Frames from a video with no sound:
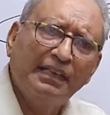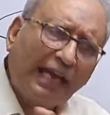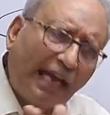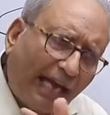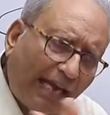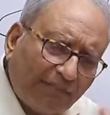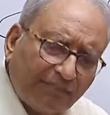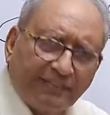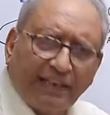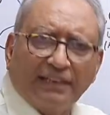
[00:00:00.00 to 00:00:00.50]

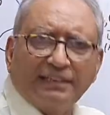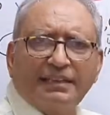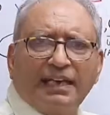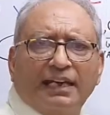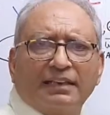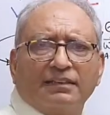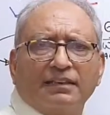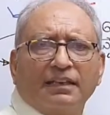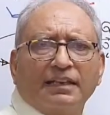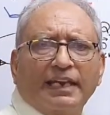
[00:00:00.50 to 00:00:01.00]
I have done
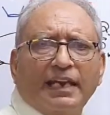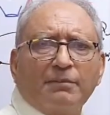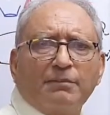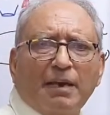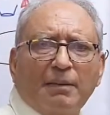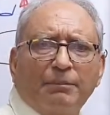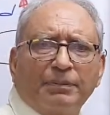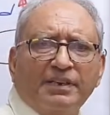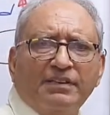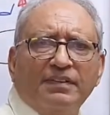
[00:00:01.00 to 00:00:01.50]
that in
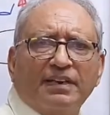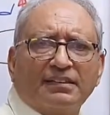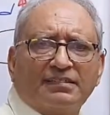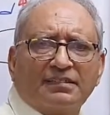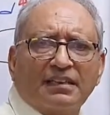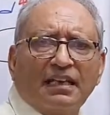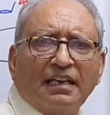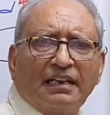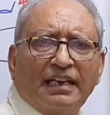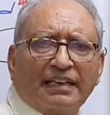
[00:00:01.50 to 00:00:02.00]
my previous
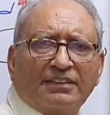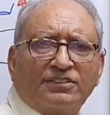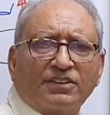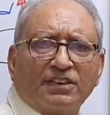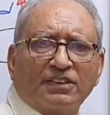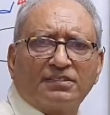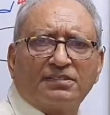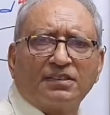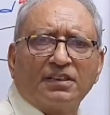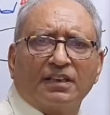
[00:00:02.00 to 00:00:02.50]

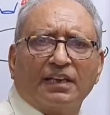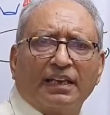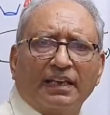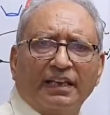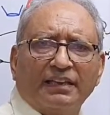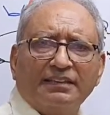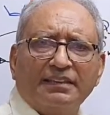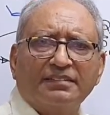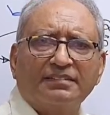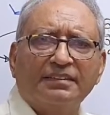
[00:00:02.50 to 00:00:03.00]
lectures
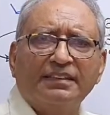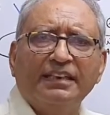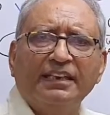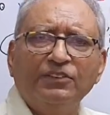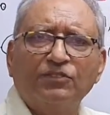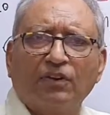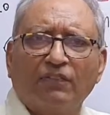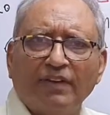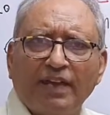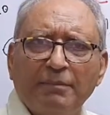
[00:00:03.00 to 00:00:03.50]
in the
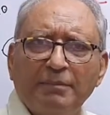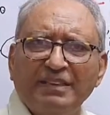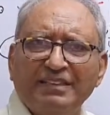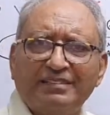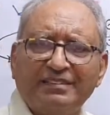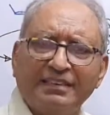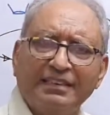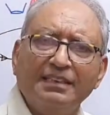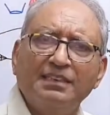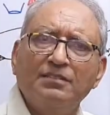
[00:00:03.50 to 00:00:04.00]
series of
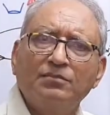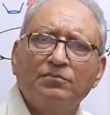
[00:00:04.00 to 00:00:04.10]
MEC.